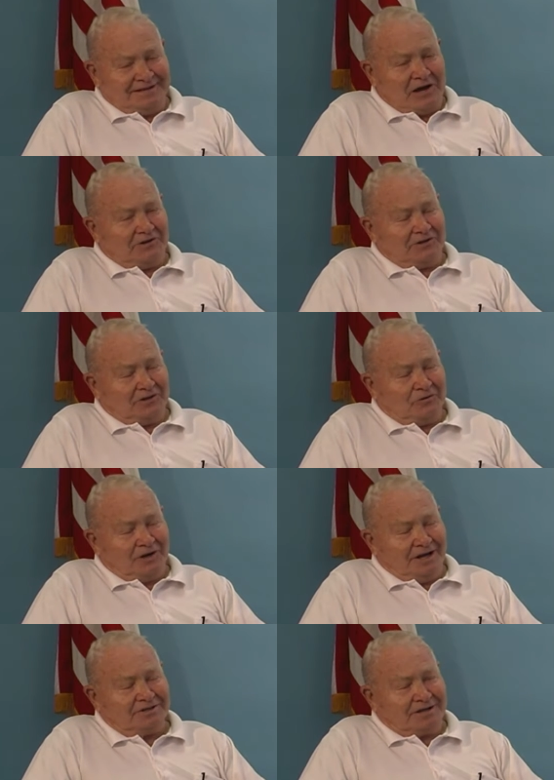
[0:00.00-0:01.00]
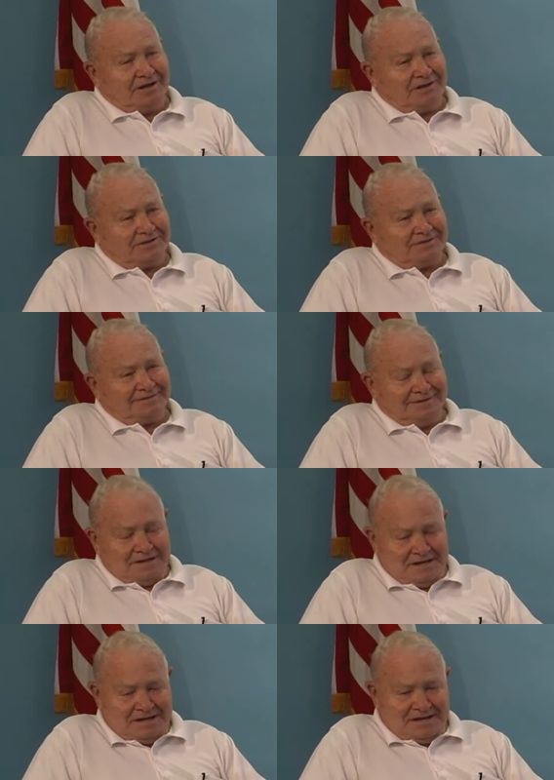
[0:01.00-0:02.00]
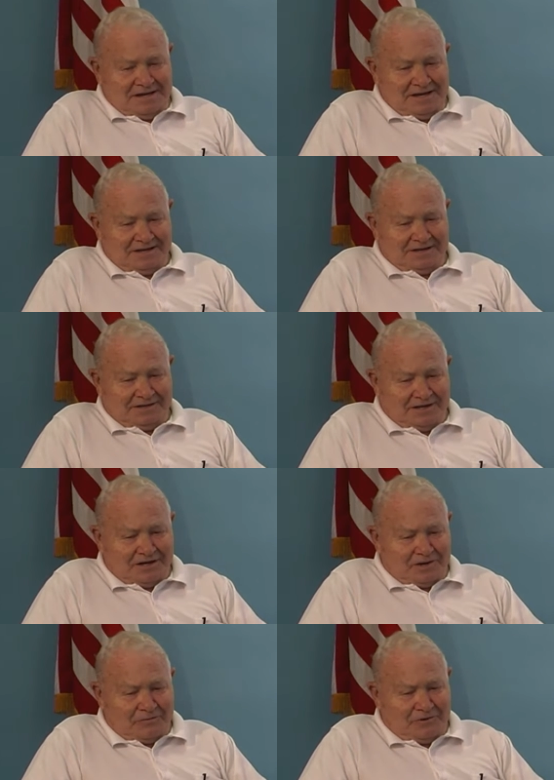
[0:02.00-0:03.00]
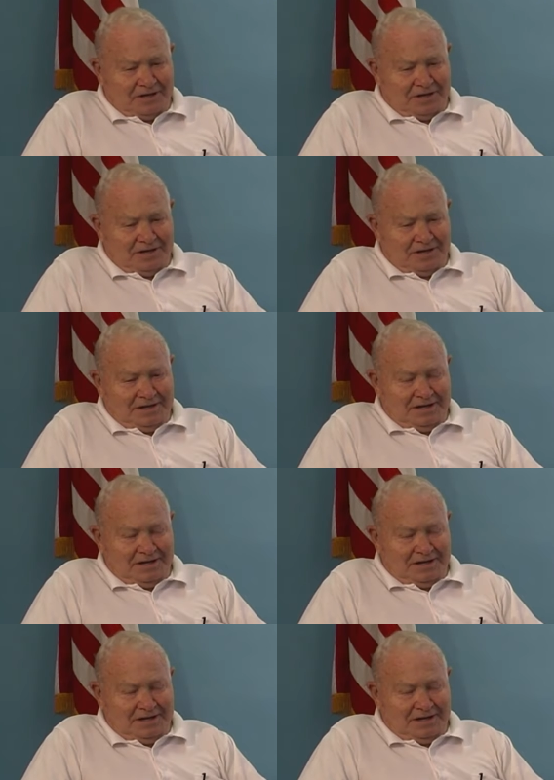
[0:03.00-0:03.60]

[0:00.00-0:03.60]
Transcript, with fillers: down to lower echelons, and, and uh, we